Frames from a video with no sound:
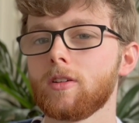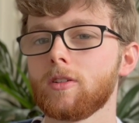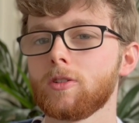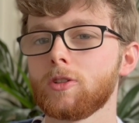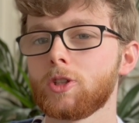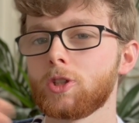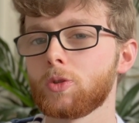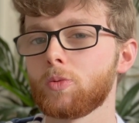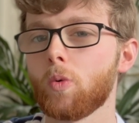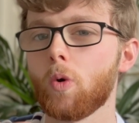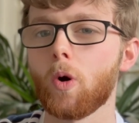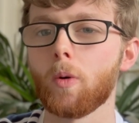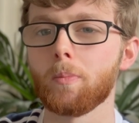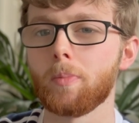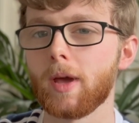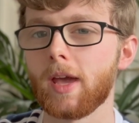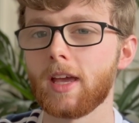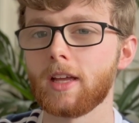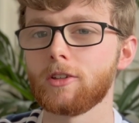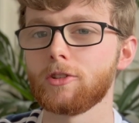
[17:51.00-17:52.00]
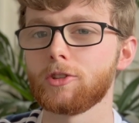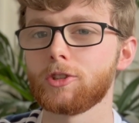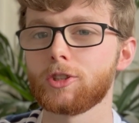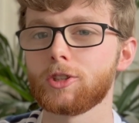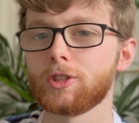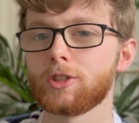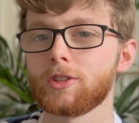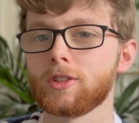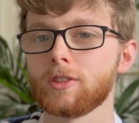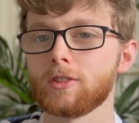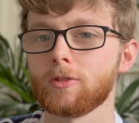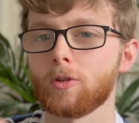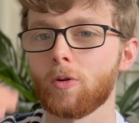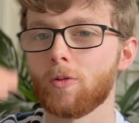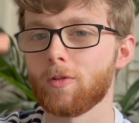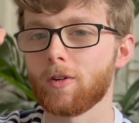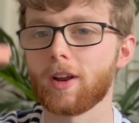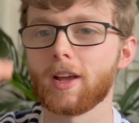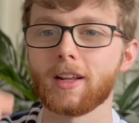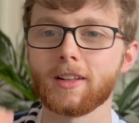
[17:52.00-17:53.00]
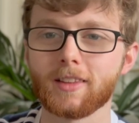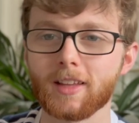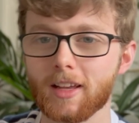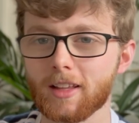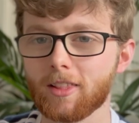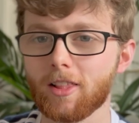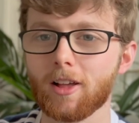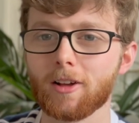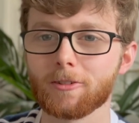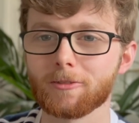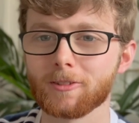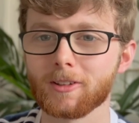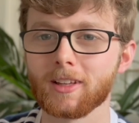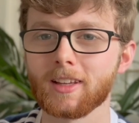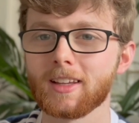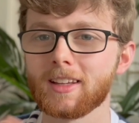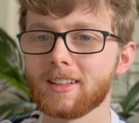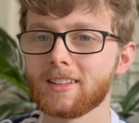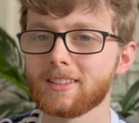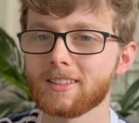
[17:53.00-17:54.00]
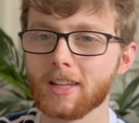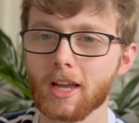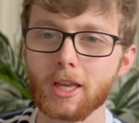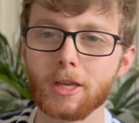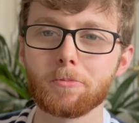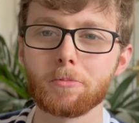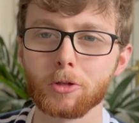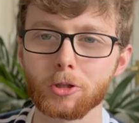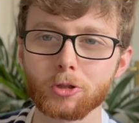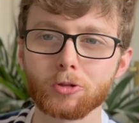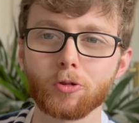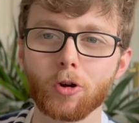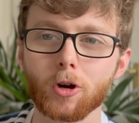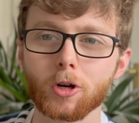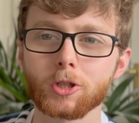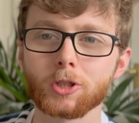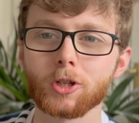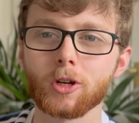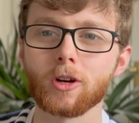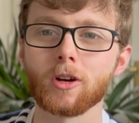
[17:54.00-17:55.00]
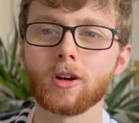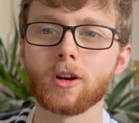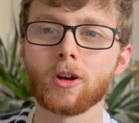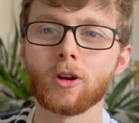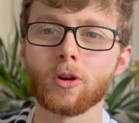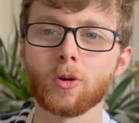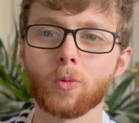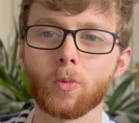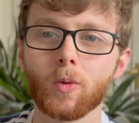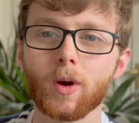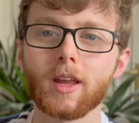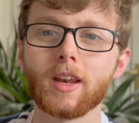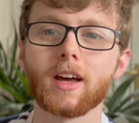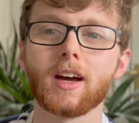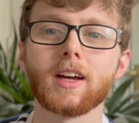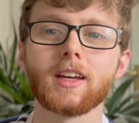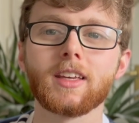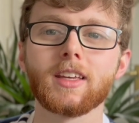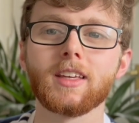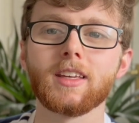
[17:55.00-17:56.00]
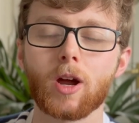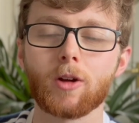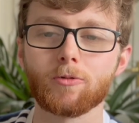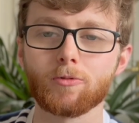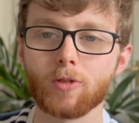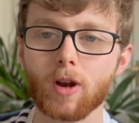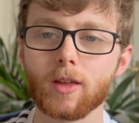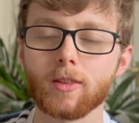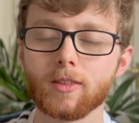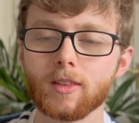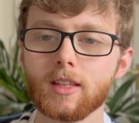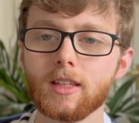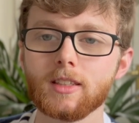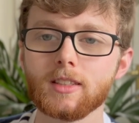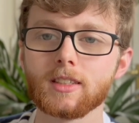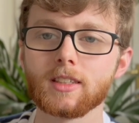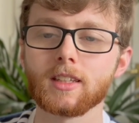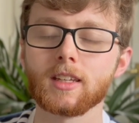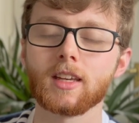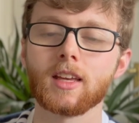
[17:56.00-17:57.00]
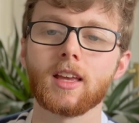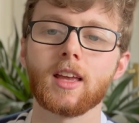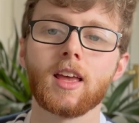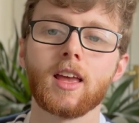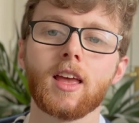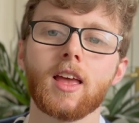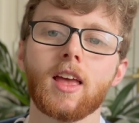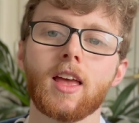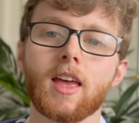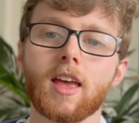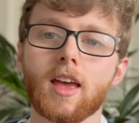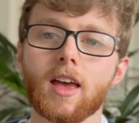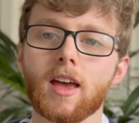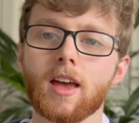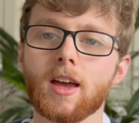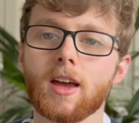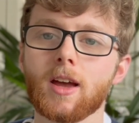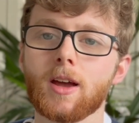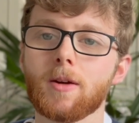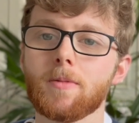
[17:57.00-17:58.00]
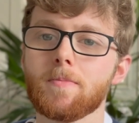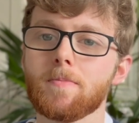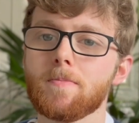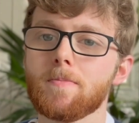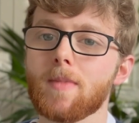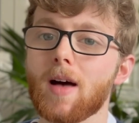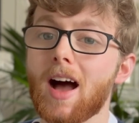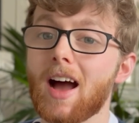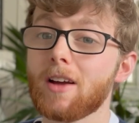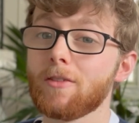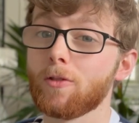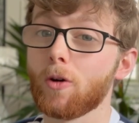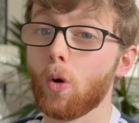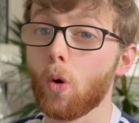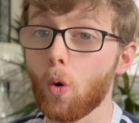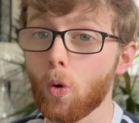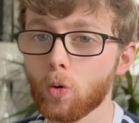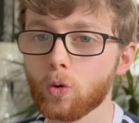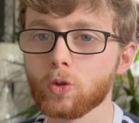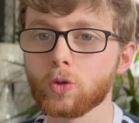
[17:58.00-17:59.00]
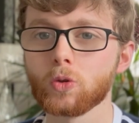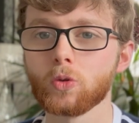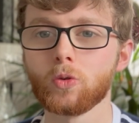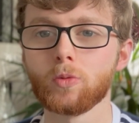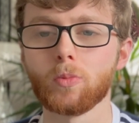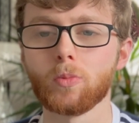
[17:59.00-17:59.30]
squat, bench, overhead deadlift type of structure when I have written these. I've also